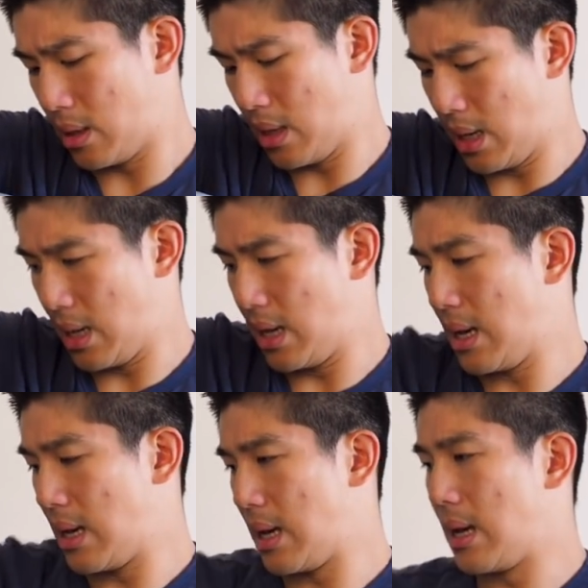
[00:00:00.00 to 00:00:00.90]

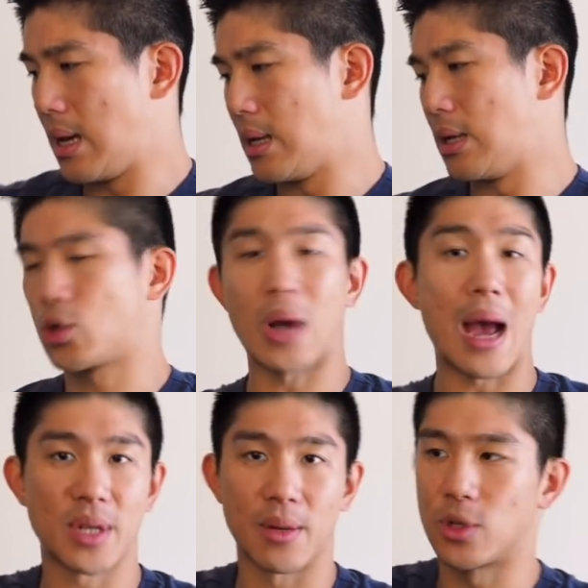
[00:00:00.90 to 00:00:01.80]
The
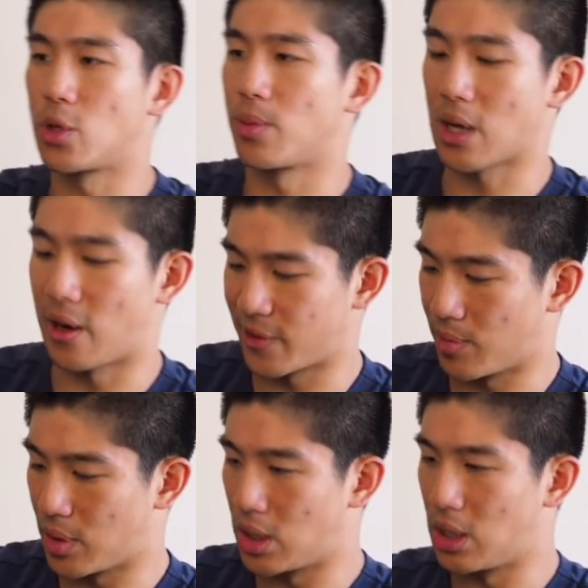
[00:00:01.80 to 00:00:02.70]
straps have been super
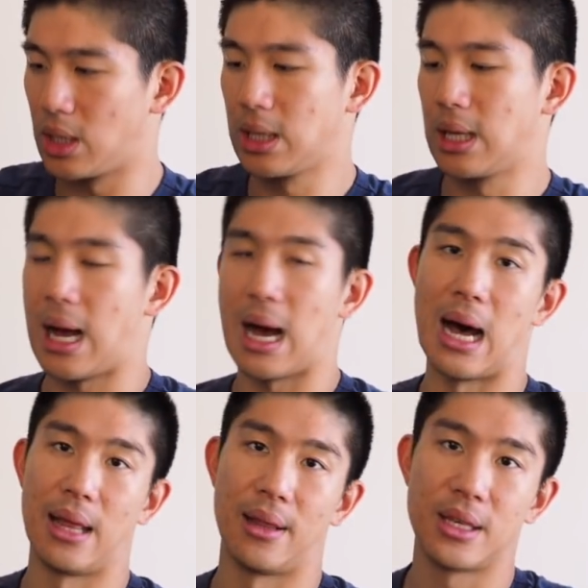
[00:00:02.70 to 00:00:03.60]
comfortable.
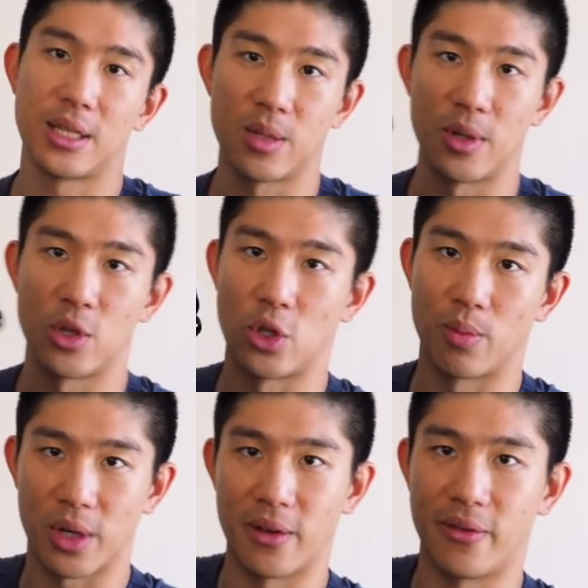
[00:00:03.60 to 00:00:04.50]
This has been
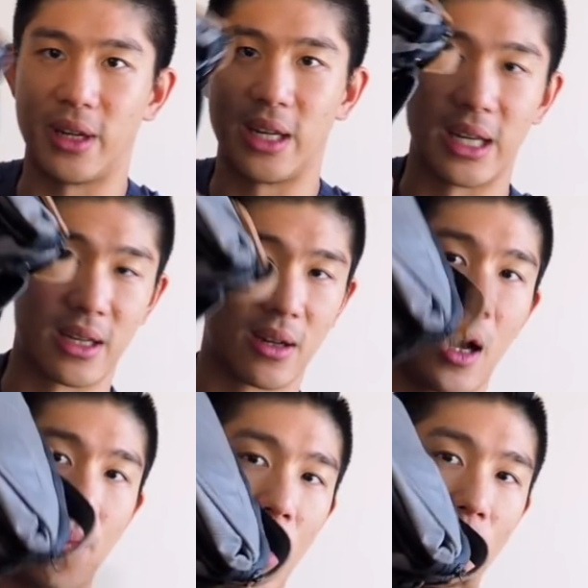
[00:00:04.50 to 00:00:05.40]
super convenient
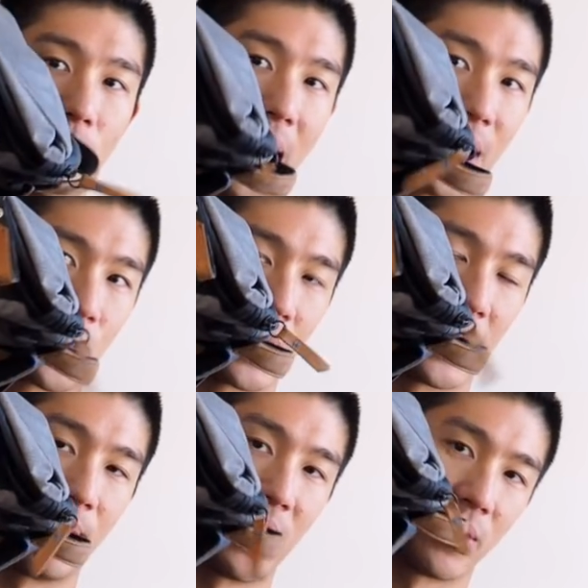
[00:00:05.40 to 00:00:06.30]
on both bags,
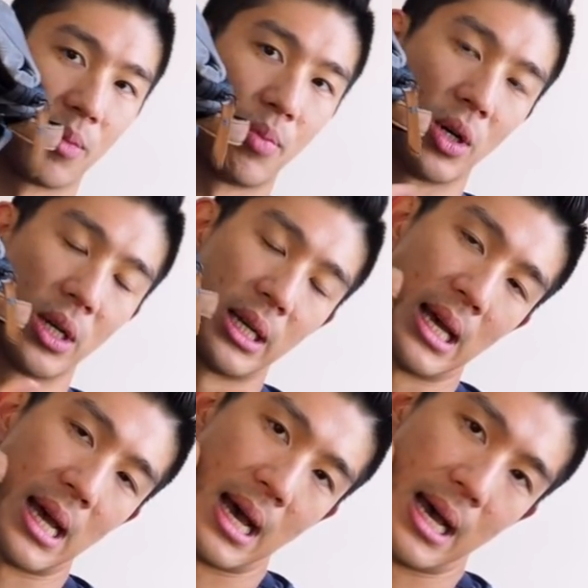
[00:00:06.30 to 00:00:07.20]
really, being able to put
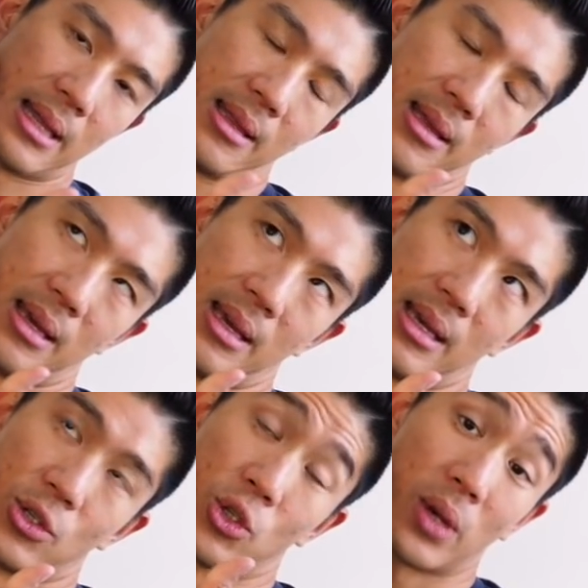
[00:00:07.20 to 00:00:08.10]

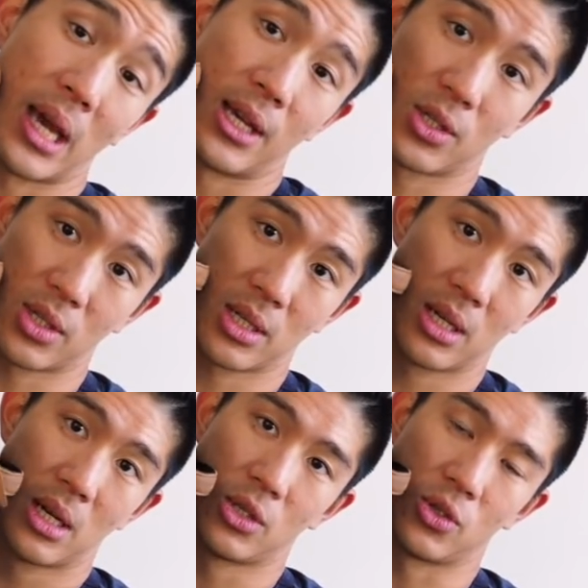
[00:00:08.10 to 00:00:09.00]
the suitcase
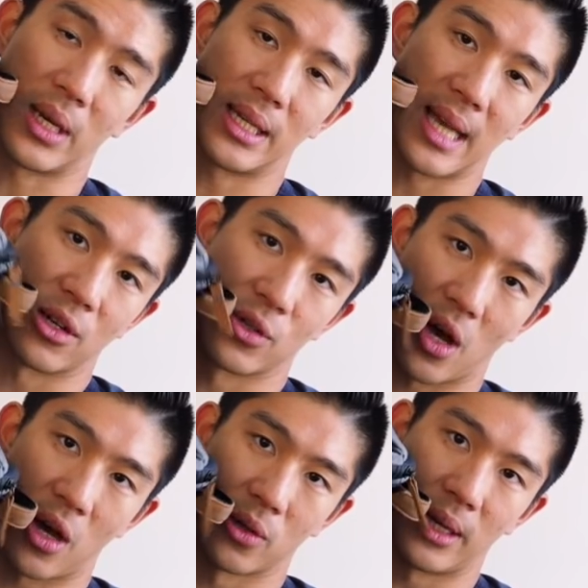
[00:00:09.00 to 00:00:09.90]
handles
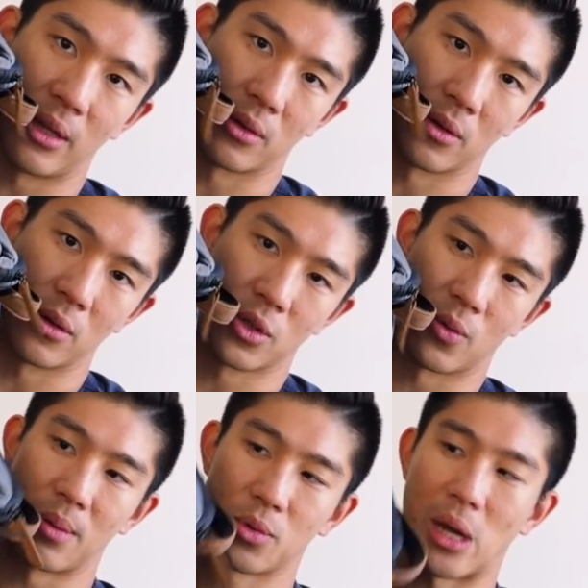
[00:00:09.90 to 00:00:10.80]
all the way through. So
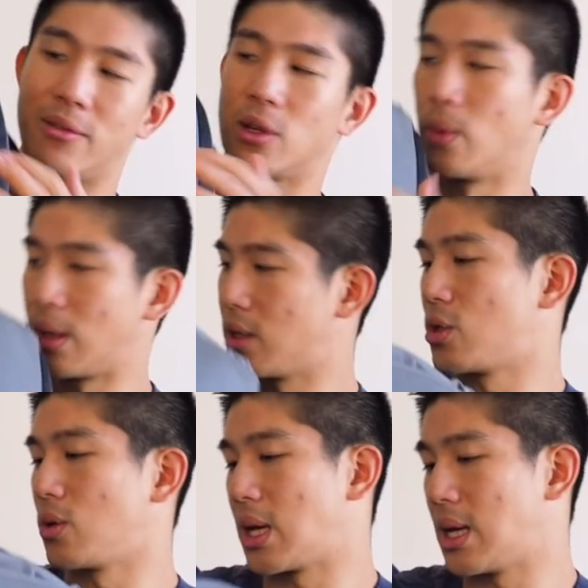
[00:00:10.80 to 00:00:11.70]
when I'm traveling with a
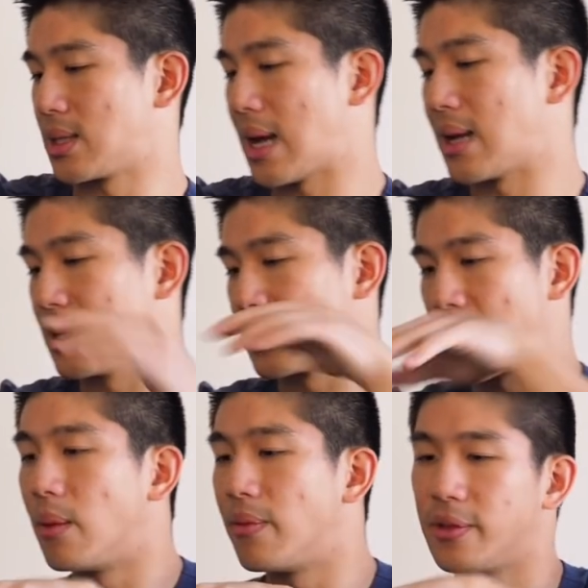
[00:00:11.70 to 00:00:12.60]
suitcase, that is
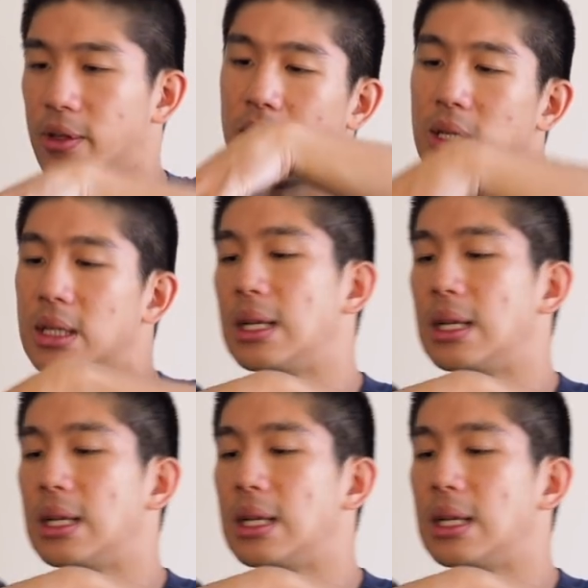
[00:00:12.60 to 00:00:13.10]
helpful.